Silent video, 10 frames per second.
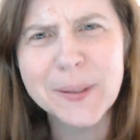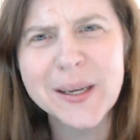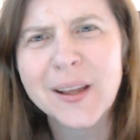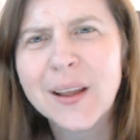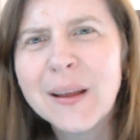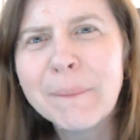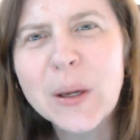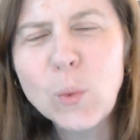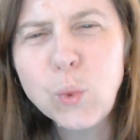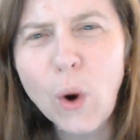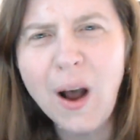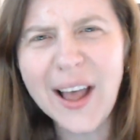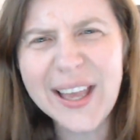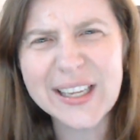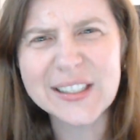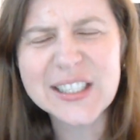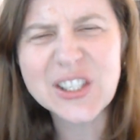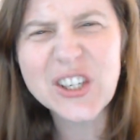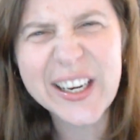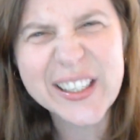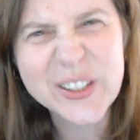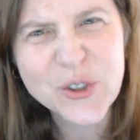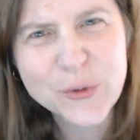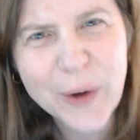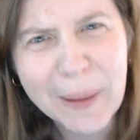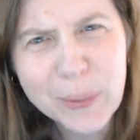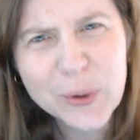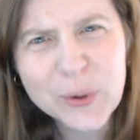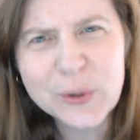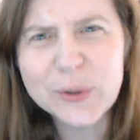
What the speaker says: But why? Did you get in trouble?